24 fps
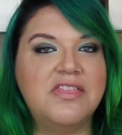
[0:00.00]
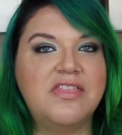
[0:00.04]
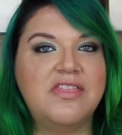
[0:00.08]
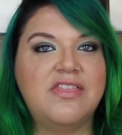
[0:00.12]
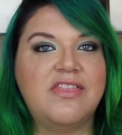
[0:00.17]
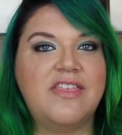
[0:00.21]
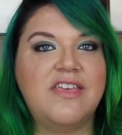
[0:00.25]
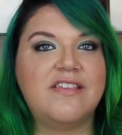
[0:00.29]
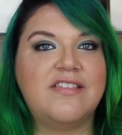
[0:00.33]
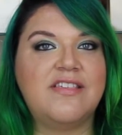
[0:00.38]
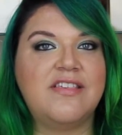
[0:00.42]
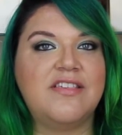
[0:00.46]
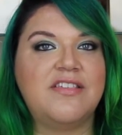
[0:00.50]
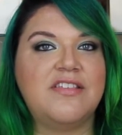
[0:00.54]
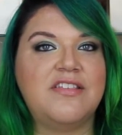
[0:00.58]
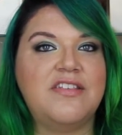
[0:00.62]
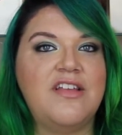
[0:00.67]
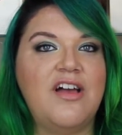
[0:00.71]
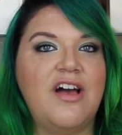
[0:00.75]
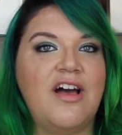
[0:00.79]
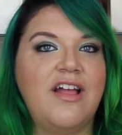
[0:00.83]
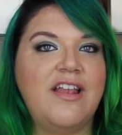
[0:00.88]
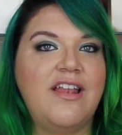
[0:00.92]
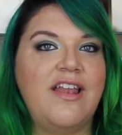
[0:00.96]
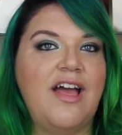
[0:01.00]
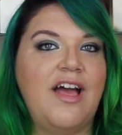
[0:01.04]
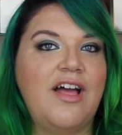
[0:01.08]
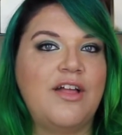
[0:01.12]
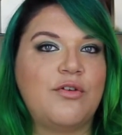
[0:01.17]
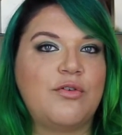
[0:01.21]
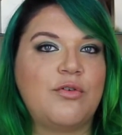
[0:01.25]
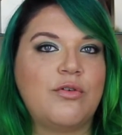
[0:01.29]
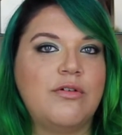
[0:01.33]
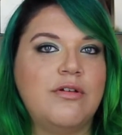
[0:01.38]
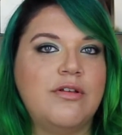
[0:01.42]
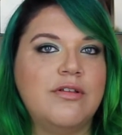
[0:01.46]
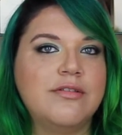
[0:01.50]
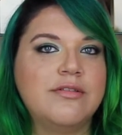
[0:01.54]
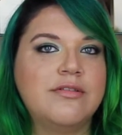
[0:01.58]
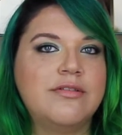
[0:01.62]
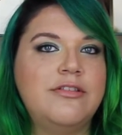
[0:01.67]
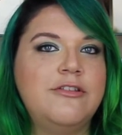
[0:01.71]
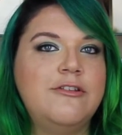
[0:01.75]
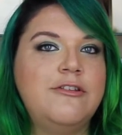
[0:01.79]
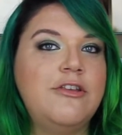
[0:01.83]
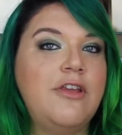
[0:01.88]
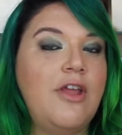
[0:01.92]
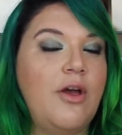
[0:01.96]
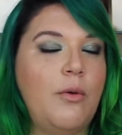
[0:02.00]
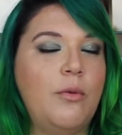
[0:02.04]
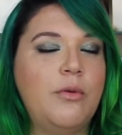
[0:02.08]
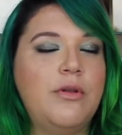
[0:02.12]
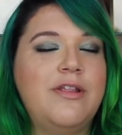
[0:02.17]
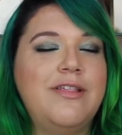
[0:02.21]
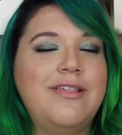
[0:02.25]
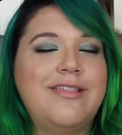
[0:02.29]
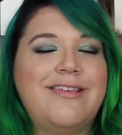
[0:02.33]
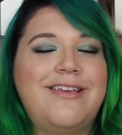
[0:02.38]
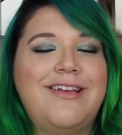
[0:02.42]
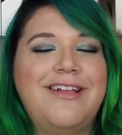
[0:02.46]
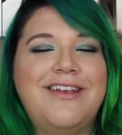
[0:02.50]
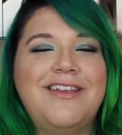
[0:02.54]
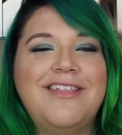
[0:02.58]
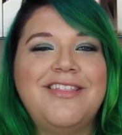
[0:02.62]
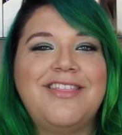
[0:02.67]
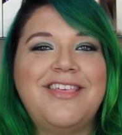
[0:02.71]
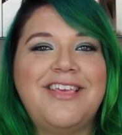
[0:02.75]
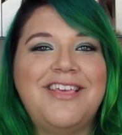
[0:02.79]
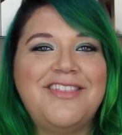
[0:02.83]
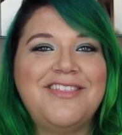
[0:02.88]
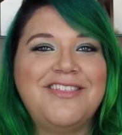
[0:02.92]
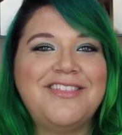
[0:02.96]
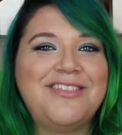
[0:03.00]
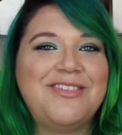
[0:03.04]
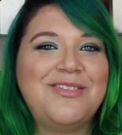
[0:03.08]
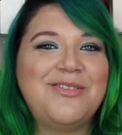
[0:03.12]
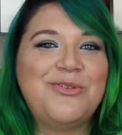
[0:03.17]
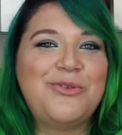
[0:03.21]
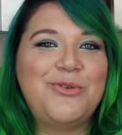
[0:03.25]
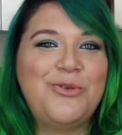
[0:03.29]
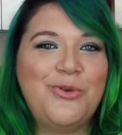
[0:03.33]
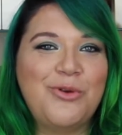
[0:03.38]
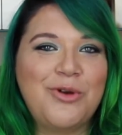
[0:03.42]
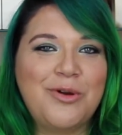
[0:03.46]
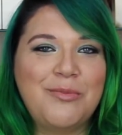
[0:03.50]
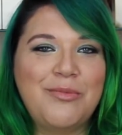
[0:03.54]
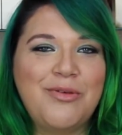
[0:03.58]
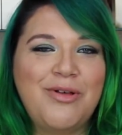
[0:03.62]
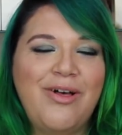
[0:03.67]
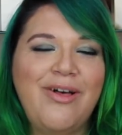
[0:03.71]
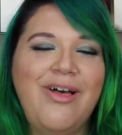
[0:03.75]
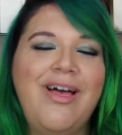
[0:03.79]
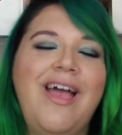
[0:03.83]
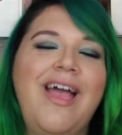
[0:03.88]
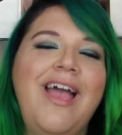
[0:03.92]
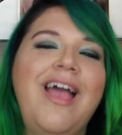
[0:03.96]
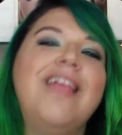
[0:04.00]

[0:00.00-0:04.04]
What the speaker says: This is not natural. No one is gonna think this is normal.